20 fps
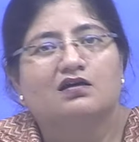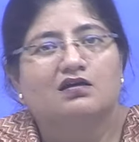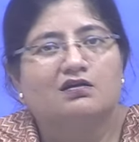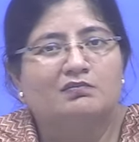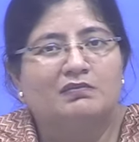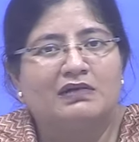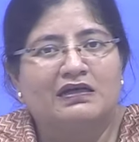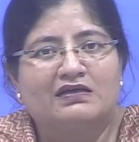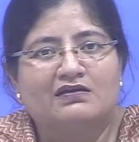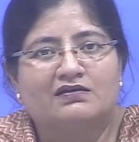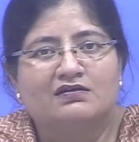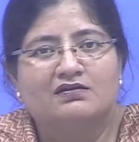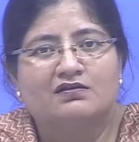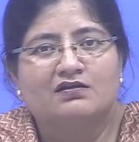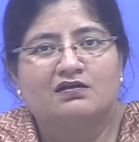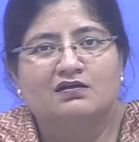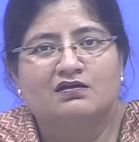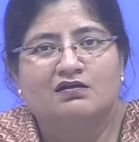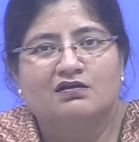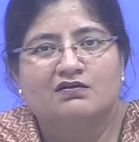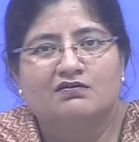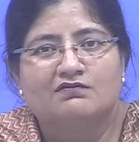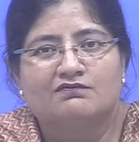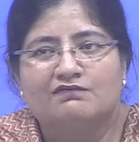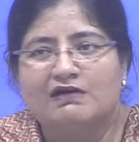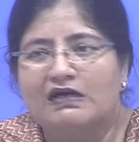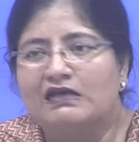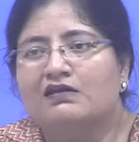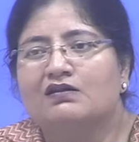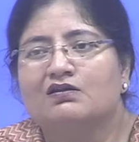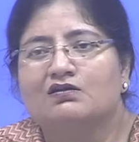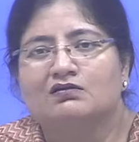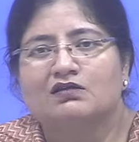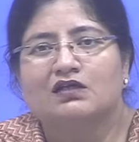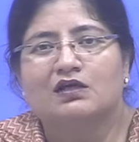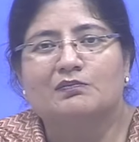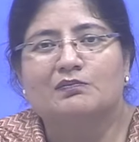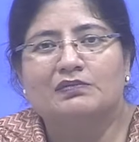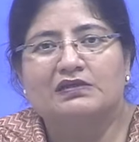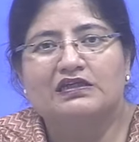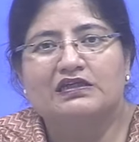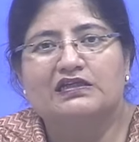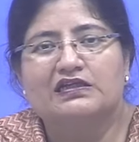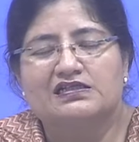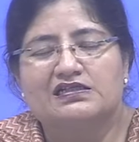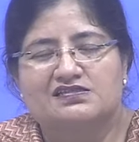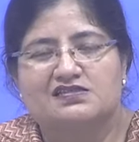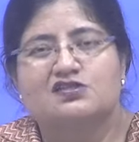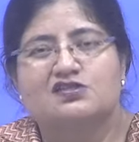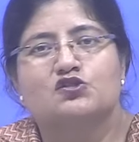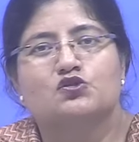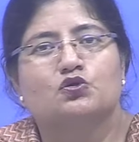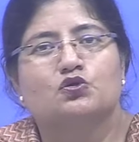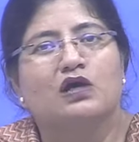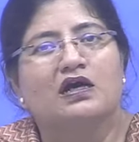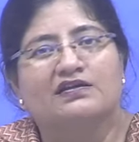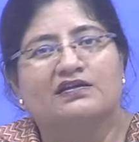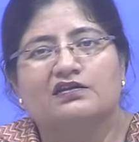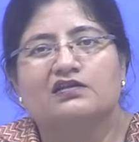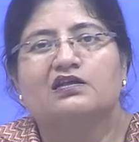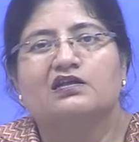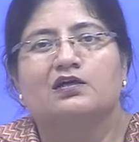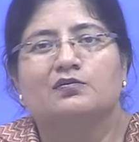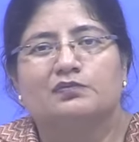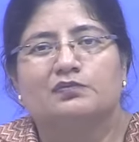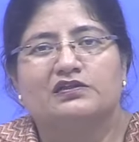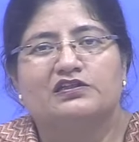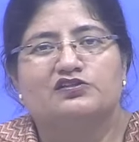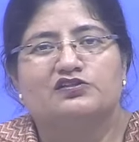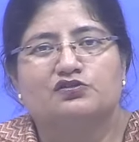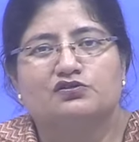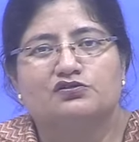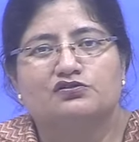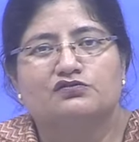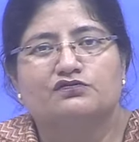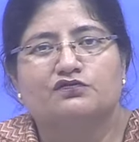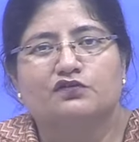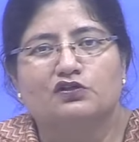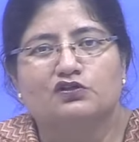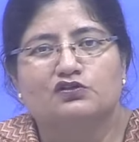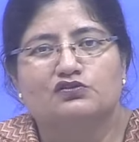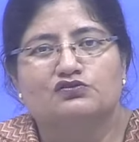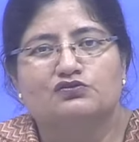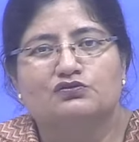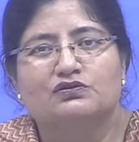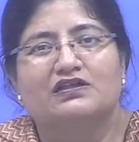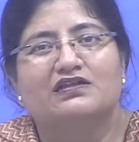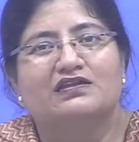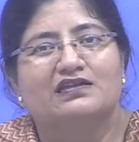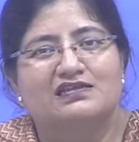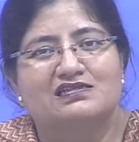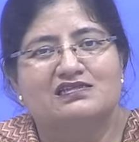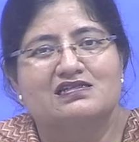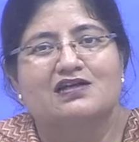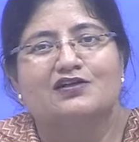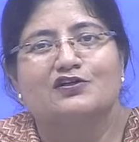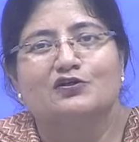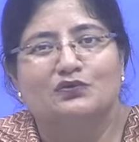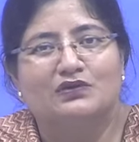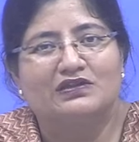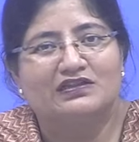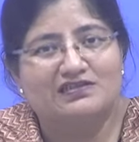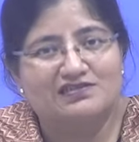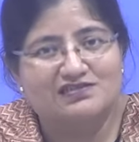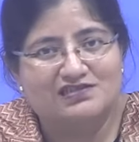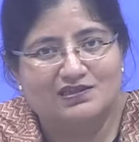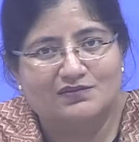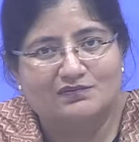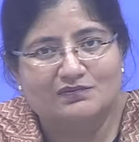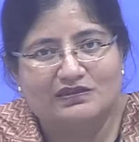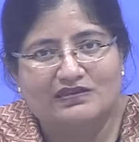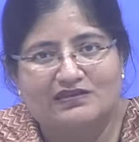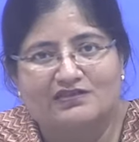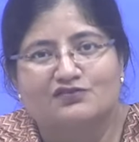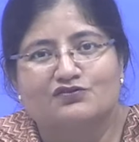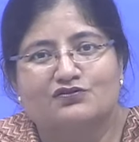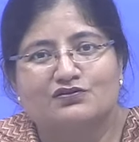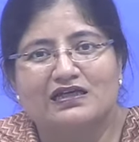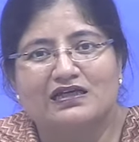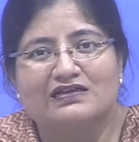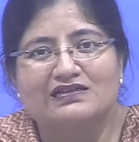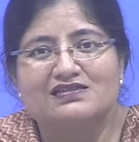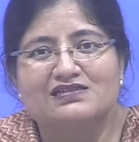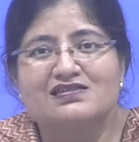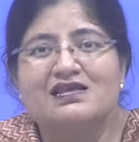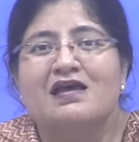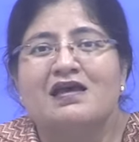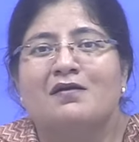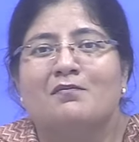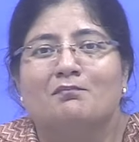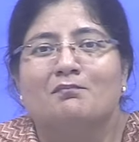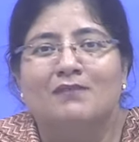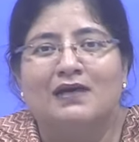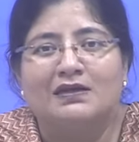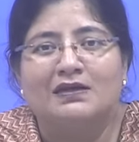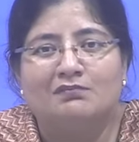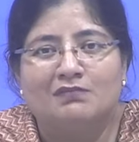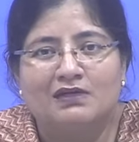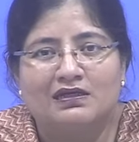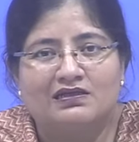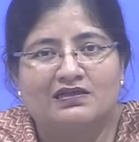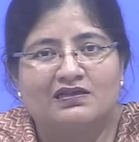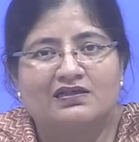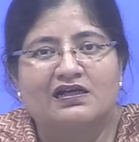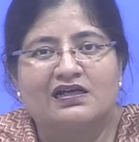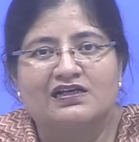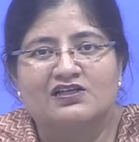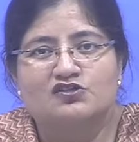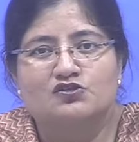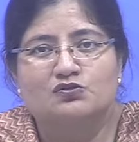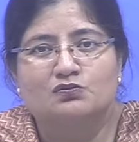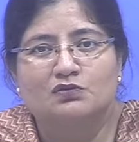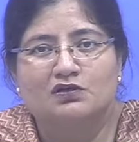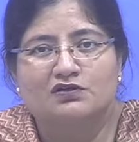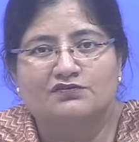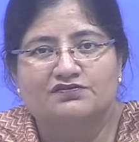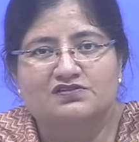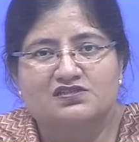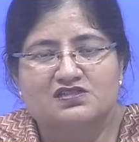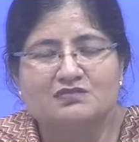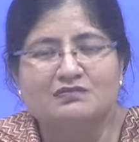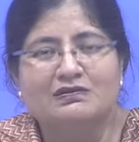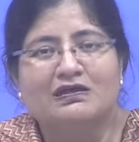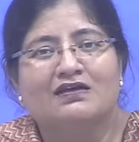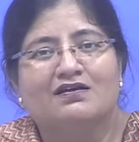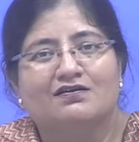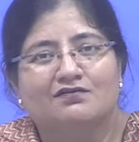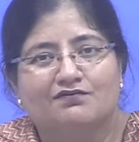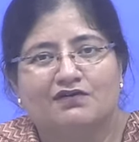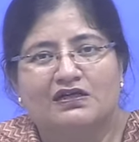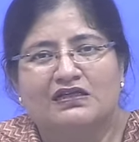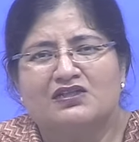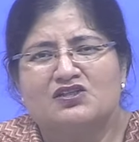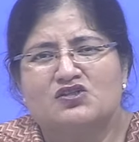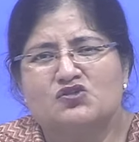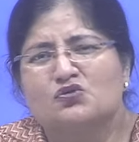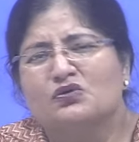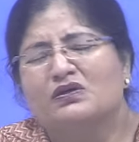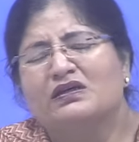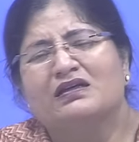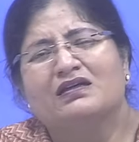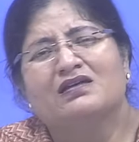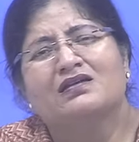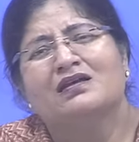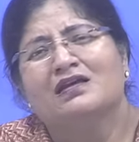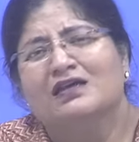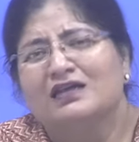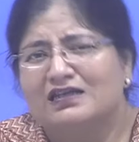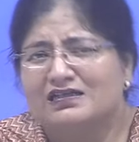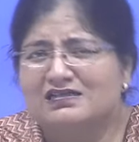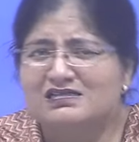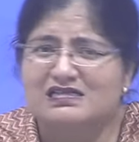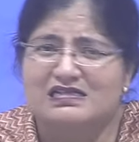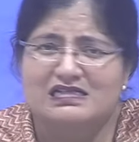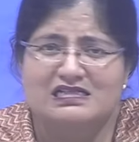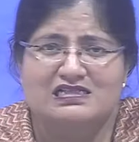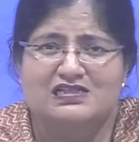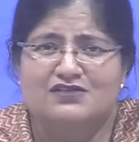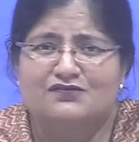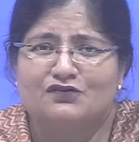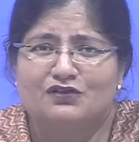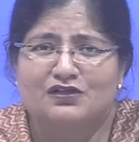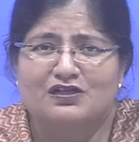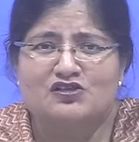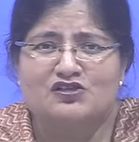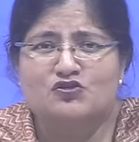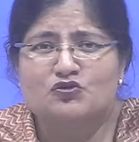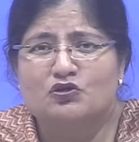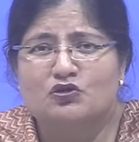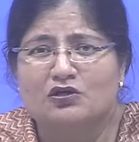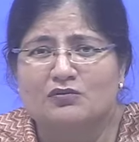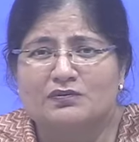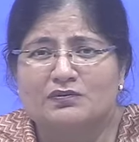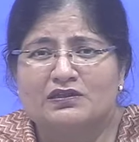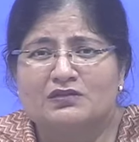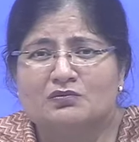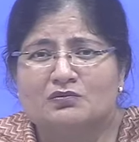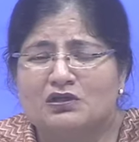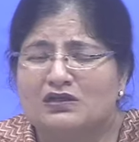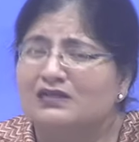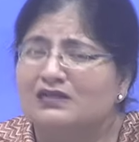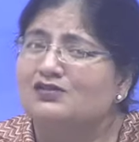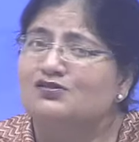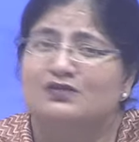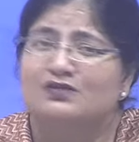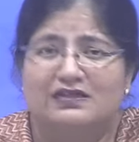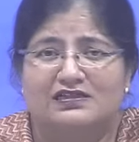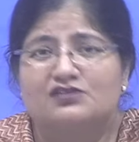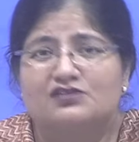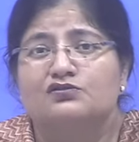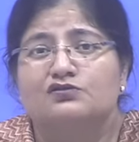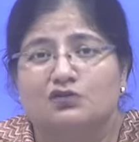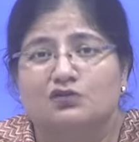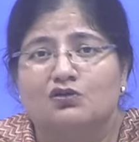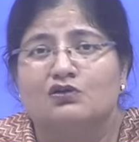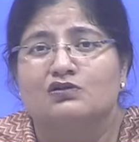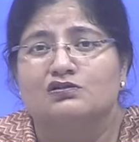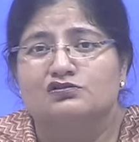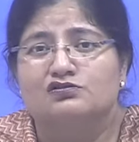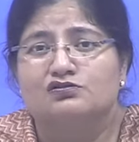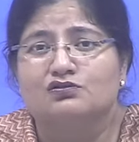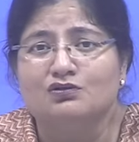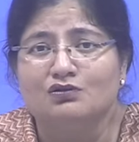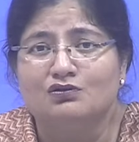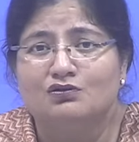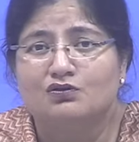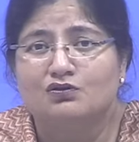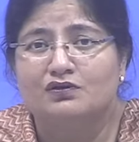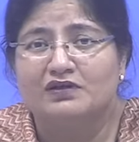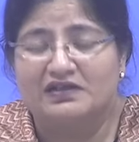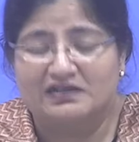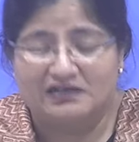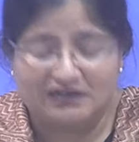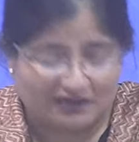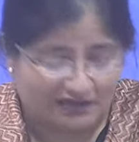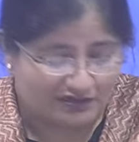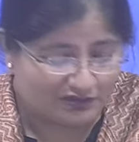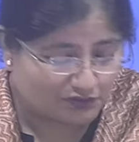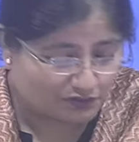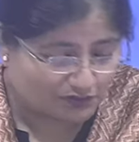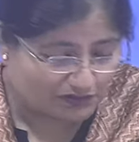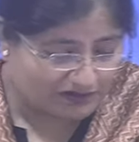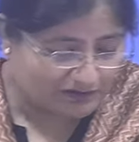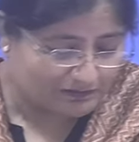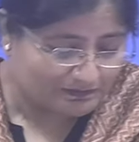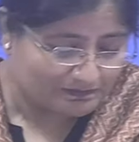by one company does it, so other companies also follow suit and they start doing the same thing. So that is mimetic isomorphism. One is doing it, it's easy for us to copy the model, so let's also go ahead and do it.